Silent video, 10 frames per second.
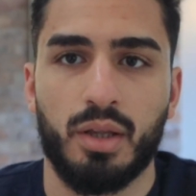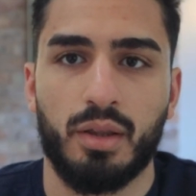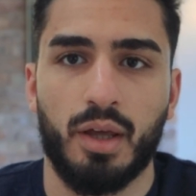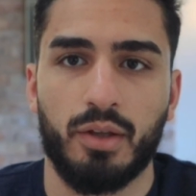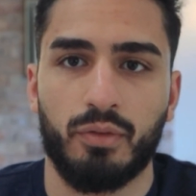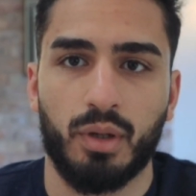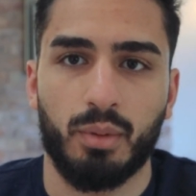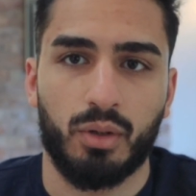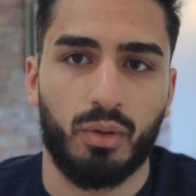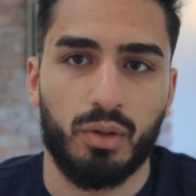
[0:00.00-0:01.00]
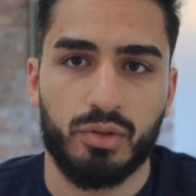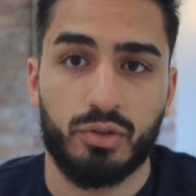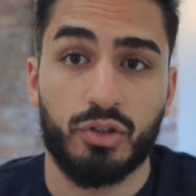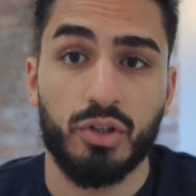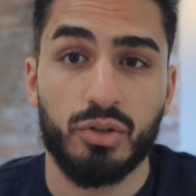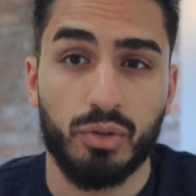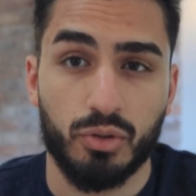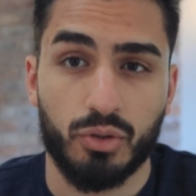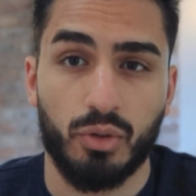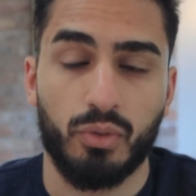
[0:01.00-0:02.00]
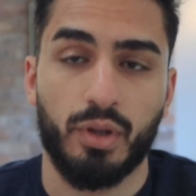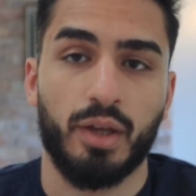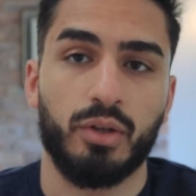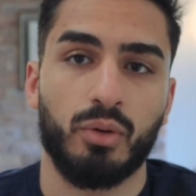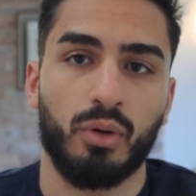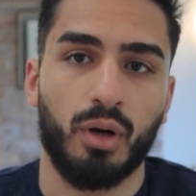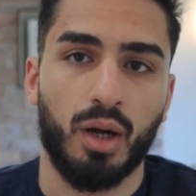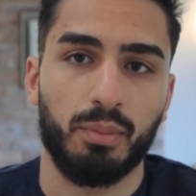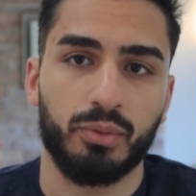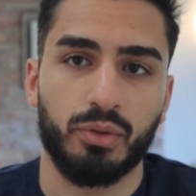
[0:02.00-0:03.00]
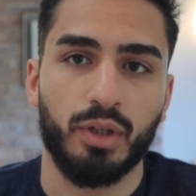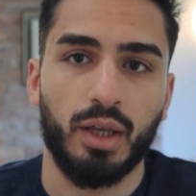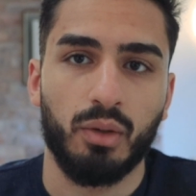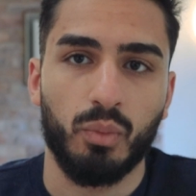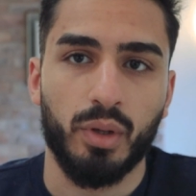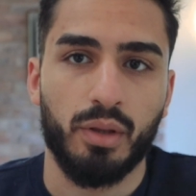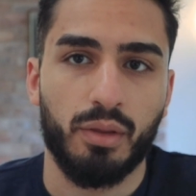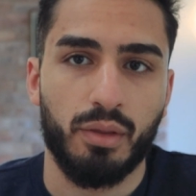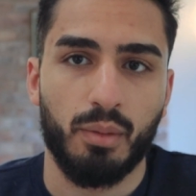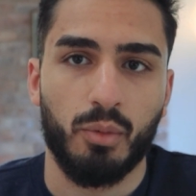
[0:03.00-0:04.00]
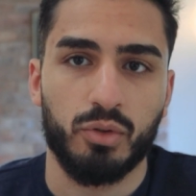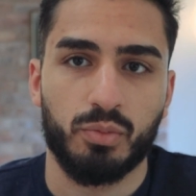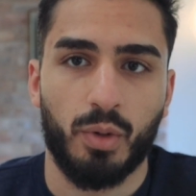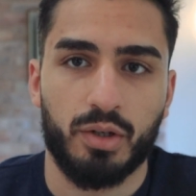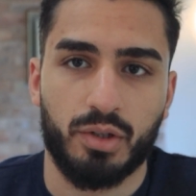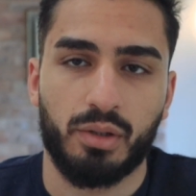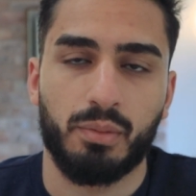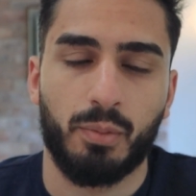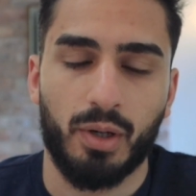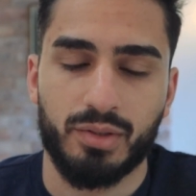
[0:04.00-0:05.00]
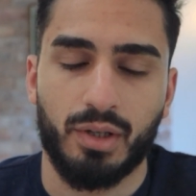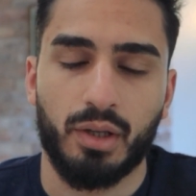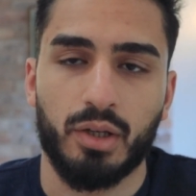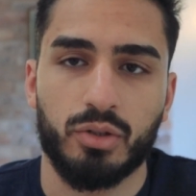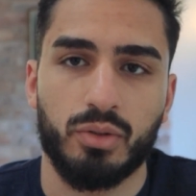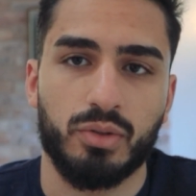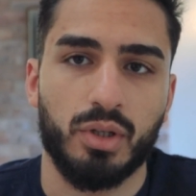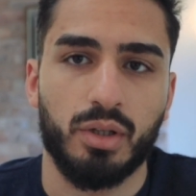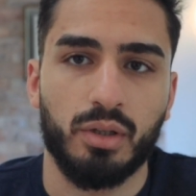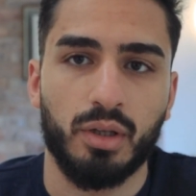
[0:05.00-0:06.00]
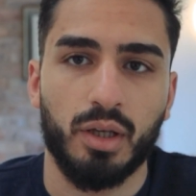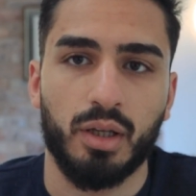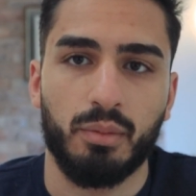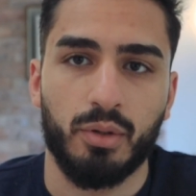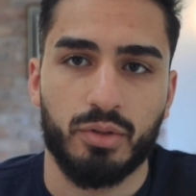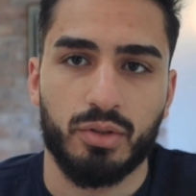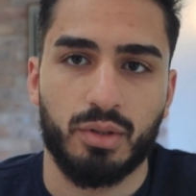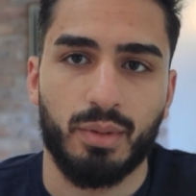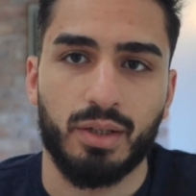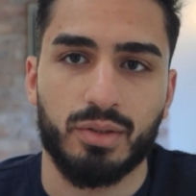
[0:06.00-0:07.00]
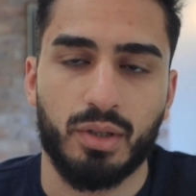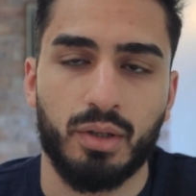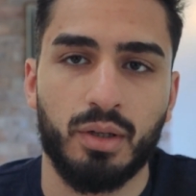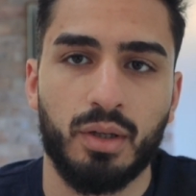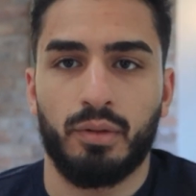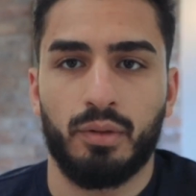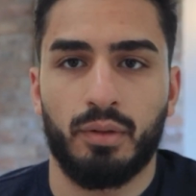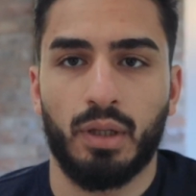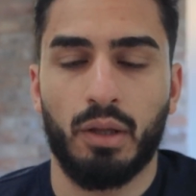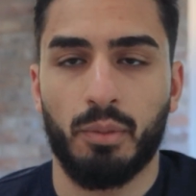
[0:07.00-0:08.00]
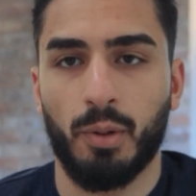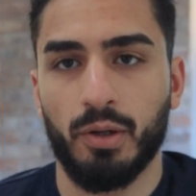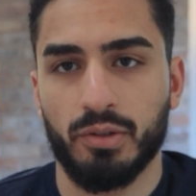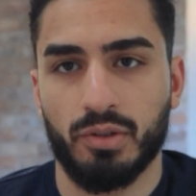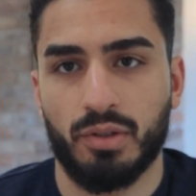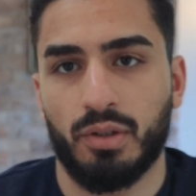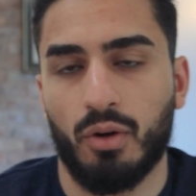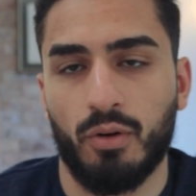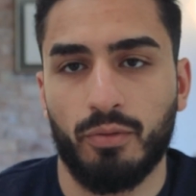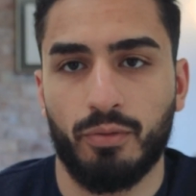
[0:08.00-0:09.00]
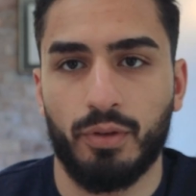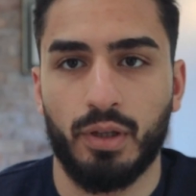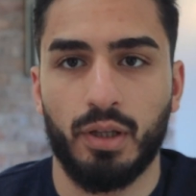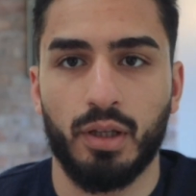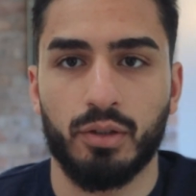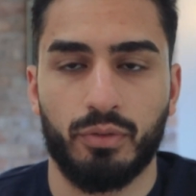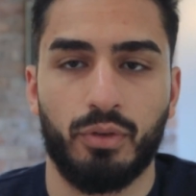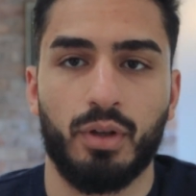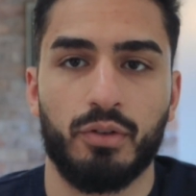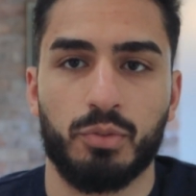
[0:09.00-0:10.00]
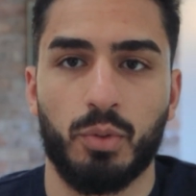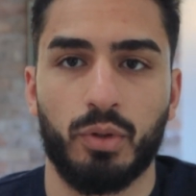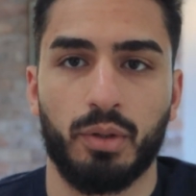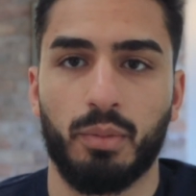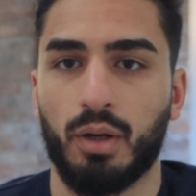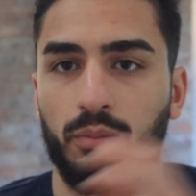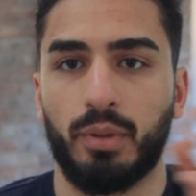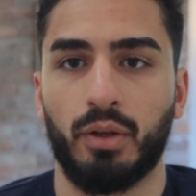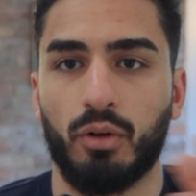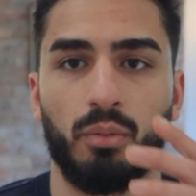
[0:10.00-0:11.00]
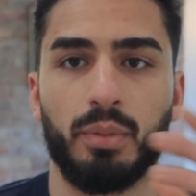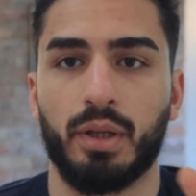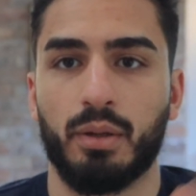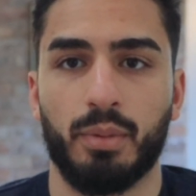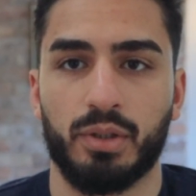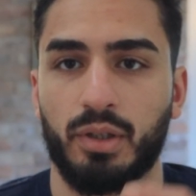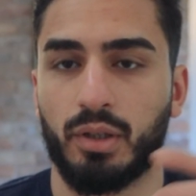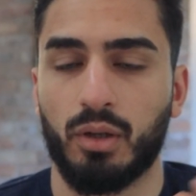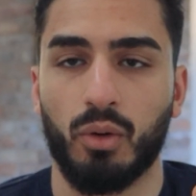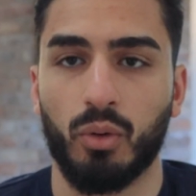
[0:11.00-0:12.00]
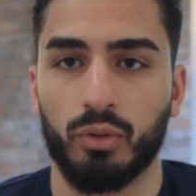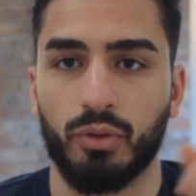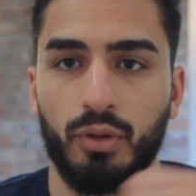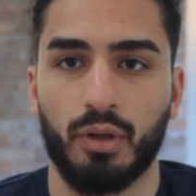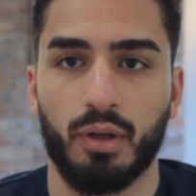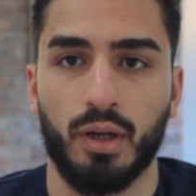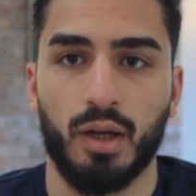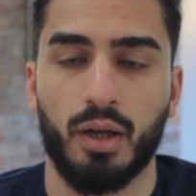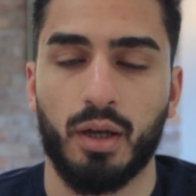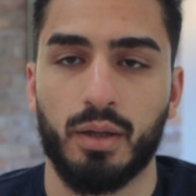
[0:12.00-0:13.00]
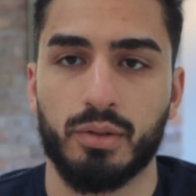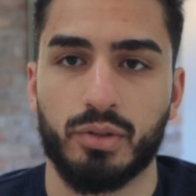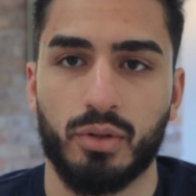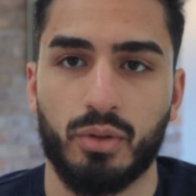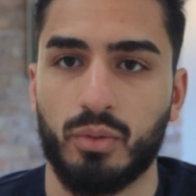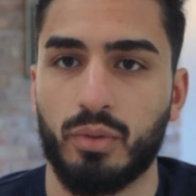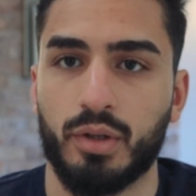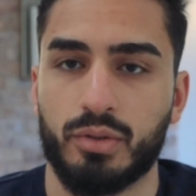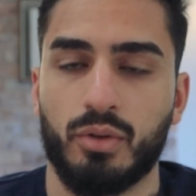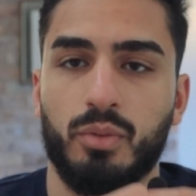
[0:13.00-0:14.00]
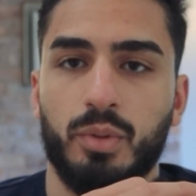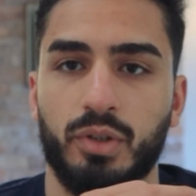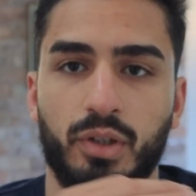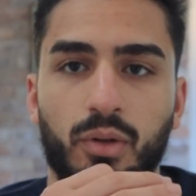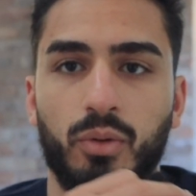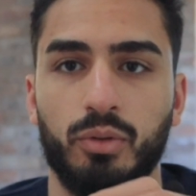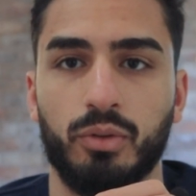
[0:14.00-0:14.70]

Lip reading: that you've come across, just to show that you're up to date with the most pressing issues in emergency medicine. Now, the parts of the interview that I've spoken about may not be in a particular order, so there's no particular order